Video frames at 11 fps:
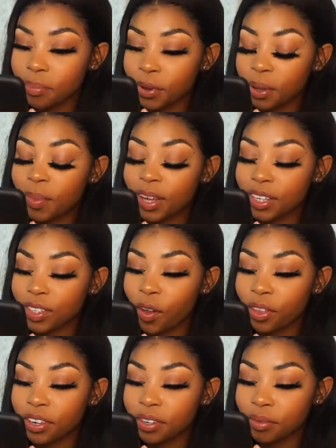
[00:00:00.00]
but it makes all
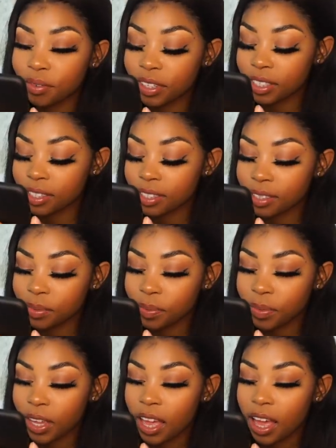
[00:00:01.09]
the difference.
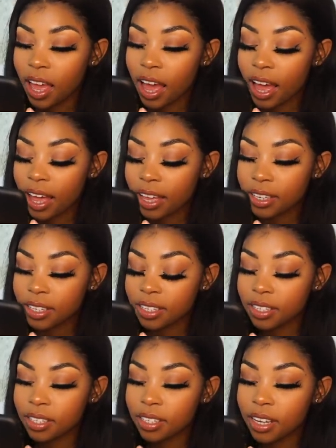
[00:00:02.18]

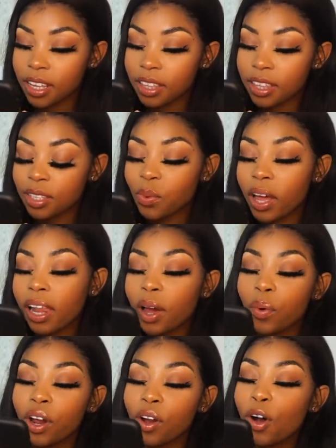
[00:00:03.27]
And This is why I like
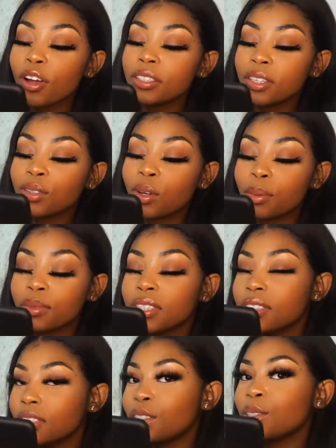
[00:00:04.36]
wearing corset tops,
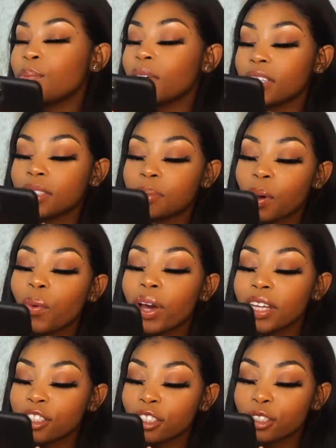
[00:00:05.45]
because it just makes my
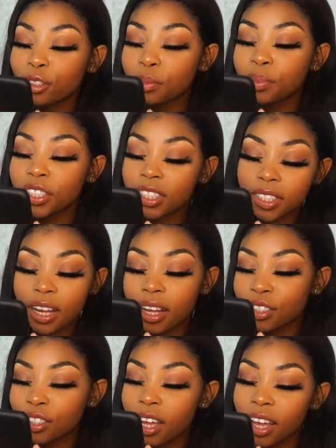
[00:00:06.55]
waist look super
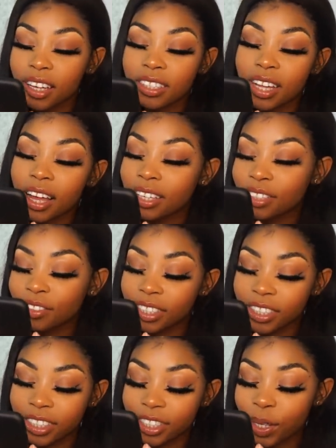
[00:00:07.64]
snatched. So I don't even
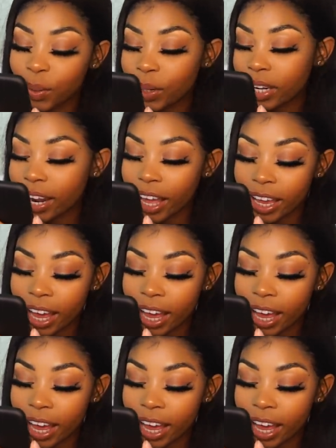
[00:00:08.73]
need to do